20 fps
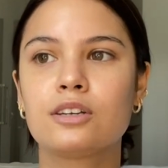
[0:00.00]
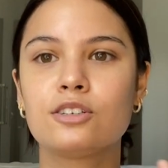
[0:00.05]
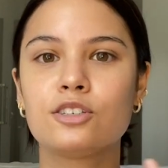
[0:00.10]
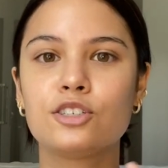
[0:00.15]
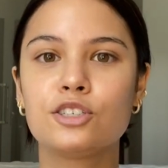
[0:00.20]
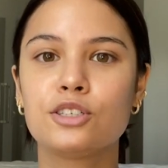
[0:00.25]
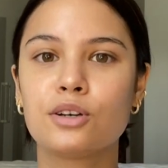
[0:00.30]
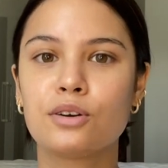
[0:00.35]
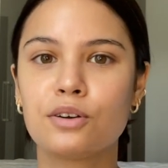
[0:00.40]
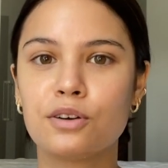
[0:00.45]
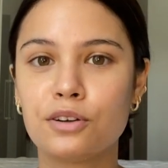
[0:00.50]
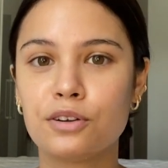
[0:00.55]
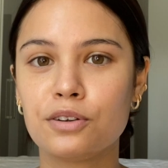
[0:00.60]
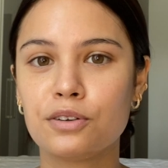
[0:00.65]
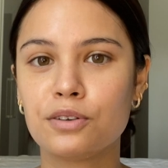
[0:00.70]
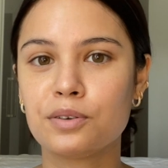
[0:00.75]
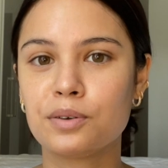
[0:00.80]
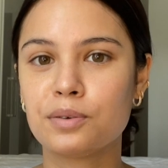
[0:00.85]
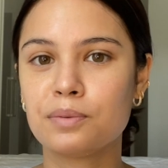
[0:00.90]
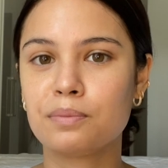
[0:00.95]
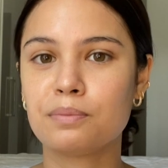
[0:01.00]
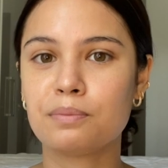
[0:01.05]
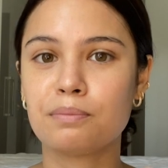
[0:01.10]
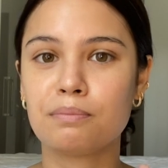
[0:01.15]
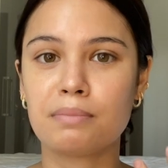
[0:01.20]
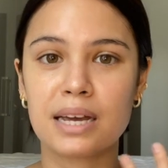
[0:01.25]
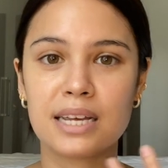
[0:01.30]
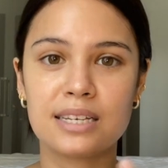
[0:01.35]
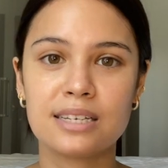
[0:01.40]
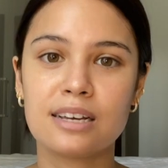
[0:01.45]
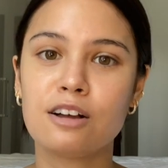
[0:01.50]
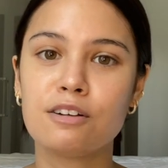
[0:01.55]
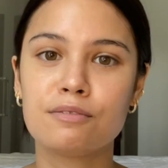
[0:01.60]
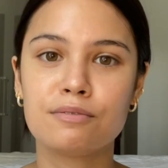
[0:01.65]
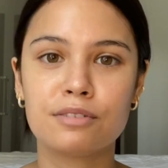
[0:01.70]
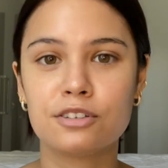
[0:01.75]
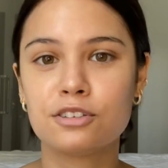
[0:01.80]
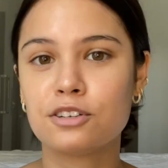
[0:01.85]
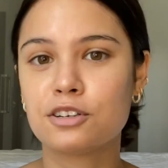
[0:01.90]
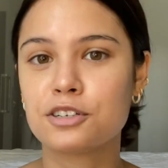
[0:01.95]
show
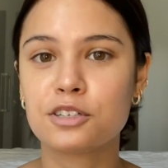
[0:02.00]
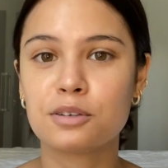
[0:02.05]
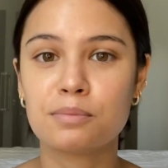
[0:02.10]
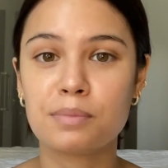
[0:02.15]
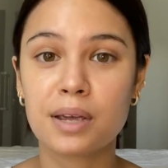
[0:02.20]
myself on social